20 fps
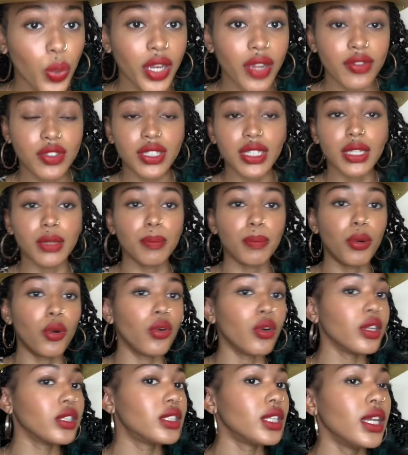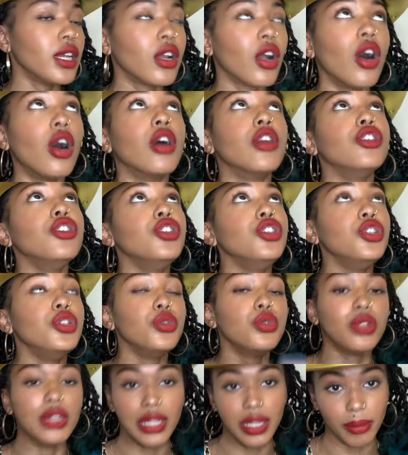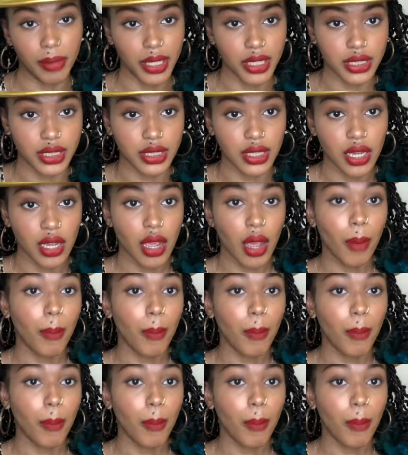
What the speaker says: we have seen porn take on new limits.